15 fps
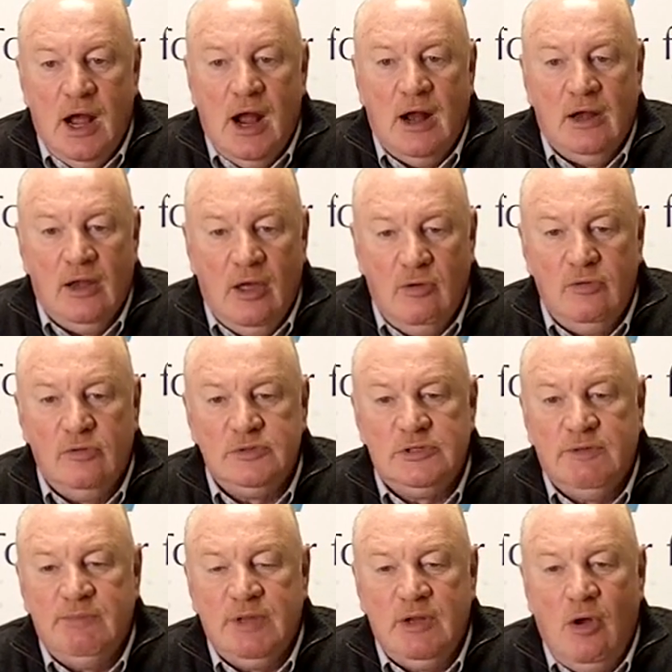Our locals
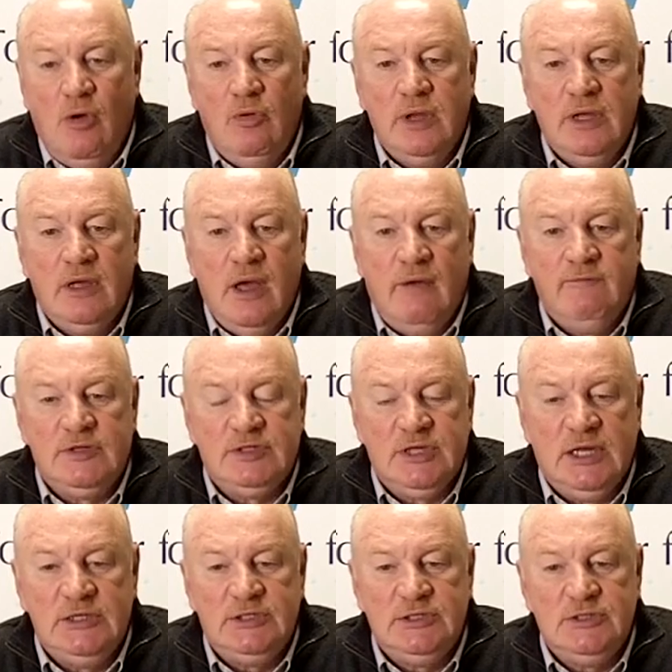have been holding
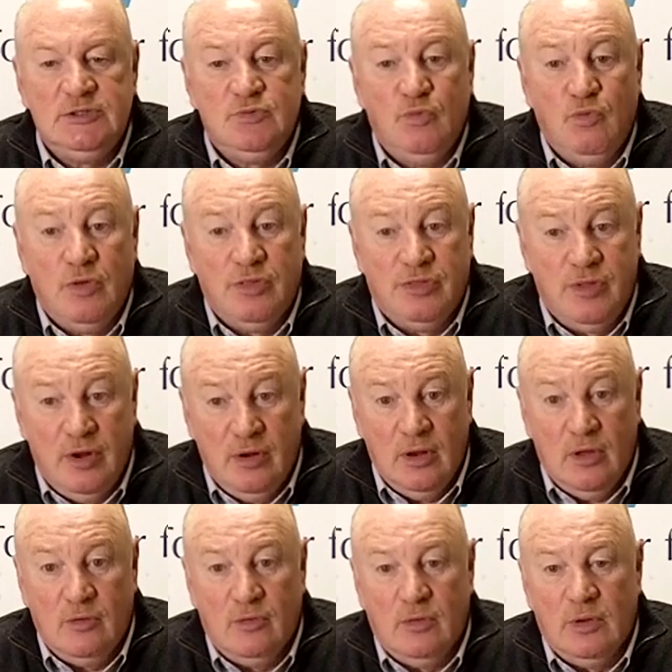conversations with their
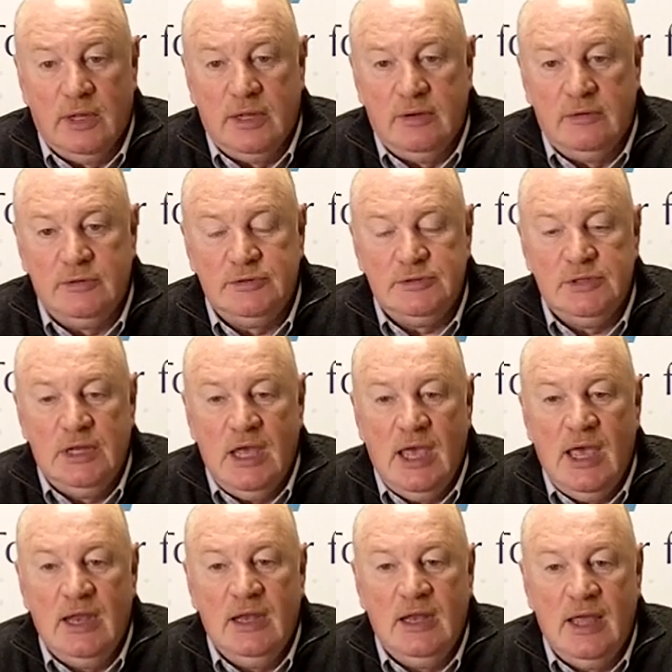local leaders
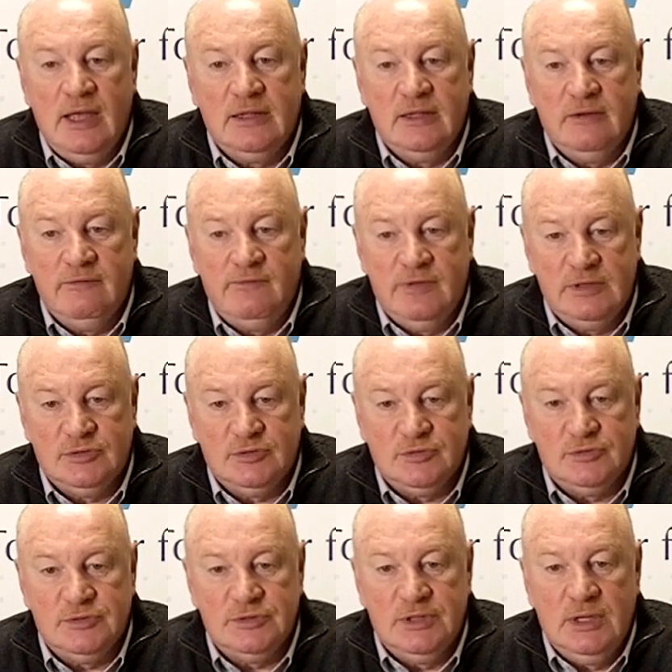and elected
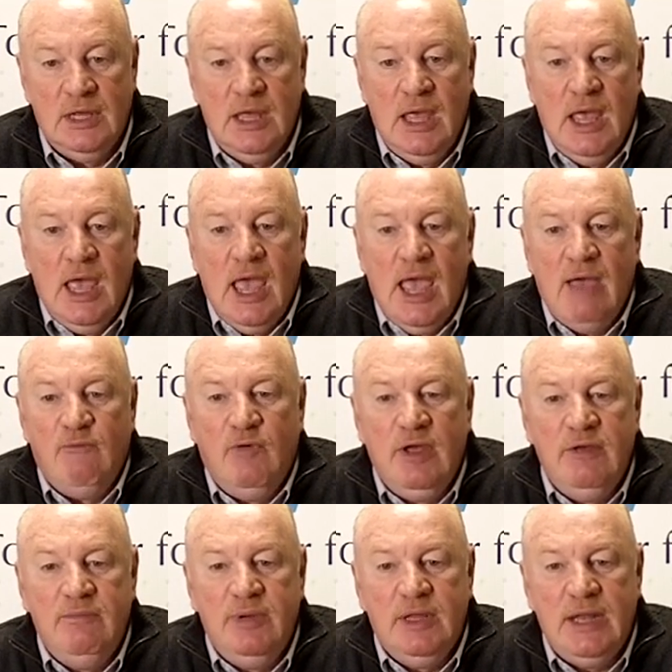officials, and we
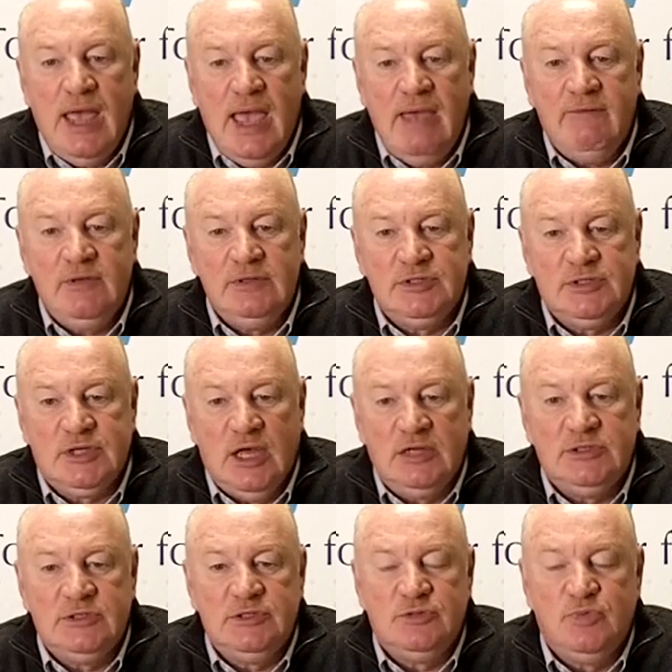have been having
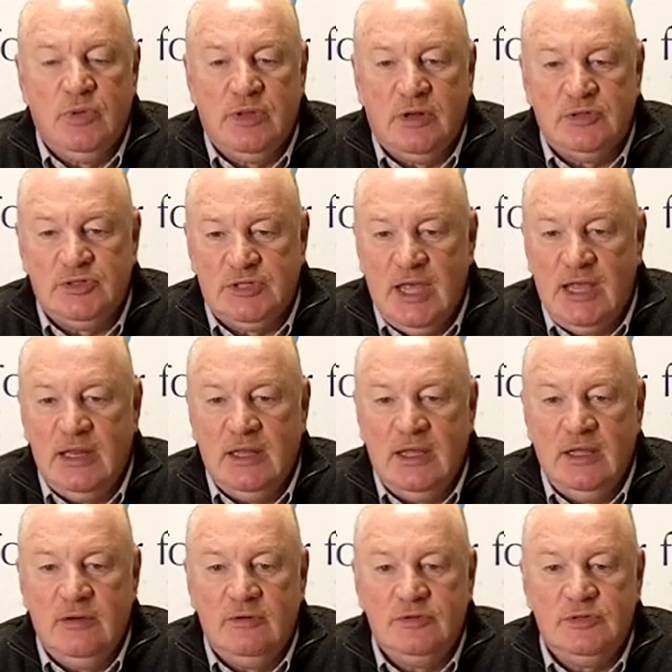discussions with our state
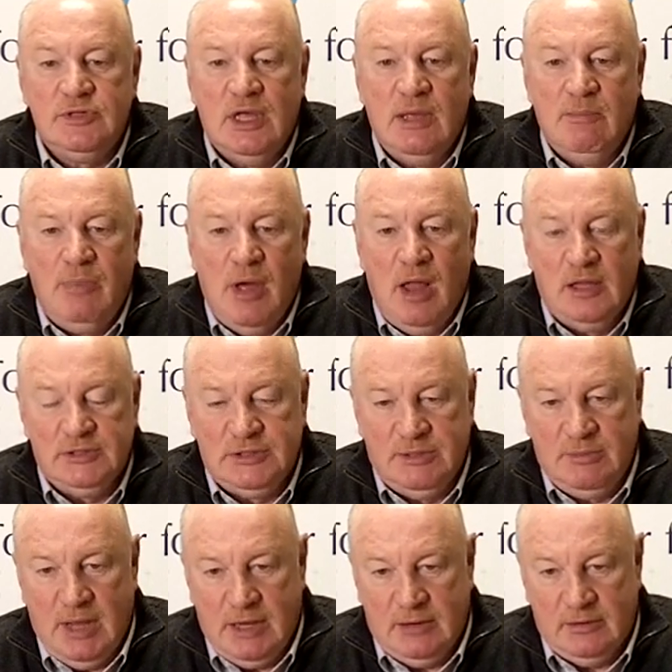leaders and
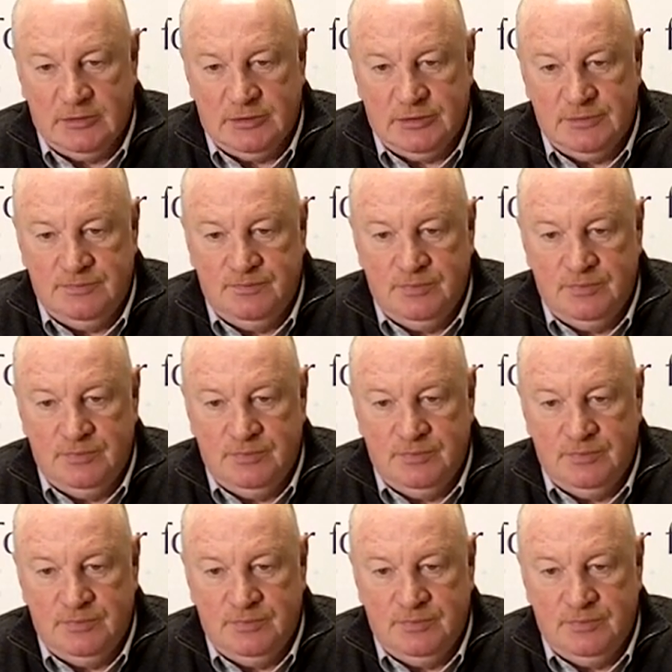policymakers.